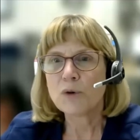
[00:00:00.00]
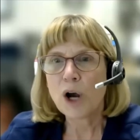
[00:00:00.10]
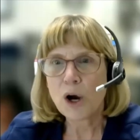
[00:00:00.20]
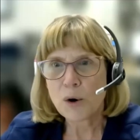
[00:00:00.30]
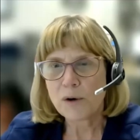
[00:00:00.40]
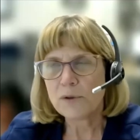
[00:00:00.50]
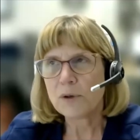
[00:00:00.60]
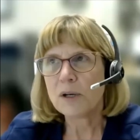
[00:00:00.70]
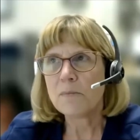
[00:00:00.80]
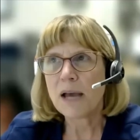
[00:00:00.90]
grow, if
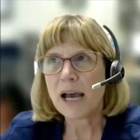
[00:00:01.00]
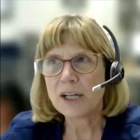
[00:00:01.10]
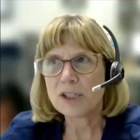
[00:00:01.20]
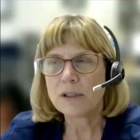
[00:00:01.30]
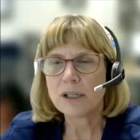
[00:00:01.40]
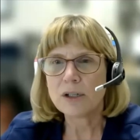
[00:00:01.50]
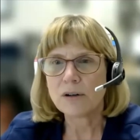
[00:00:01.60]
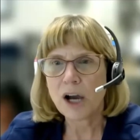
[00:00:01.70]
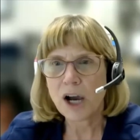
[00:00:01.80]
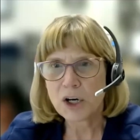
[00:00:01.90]
you can imagine that
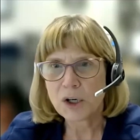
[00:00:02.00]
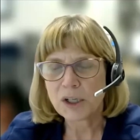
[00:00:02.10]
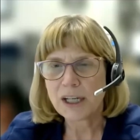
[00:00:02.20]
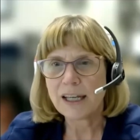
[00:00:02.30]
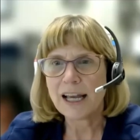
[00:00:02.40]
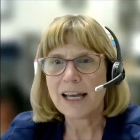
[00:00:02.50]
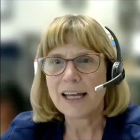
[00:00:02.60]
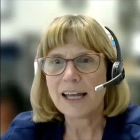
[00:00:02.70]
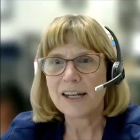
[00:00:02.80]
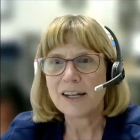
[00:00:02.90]
you're hungry
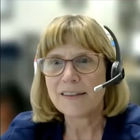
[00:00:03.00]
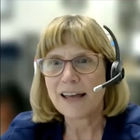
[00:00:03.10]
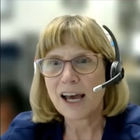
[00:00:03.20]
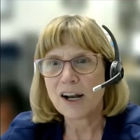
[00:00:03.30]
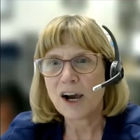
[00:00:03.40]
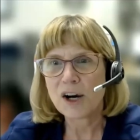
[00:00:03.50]
and that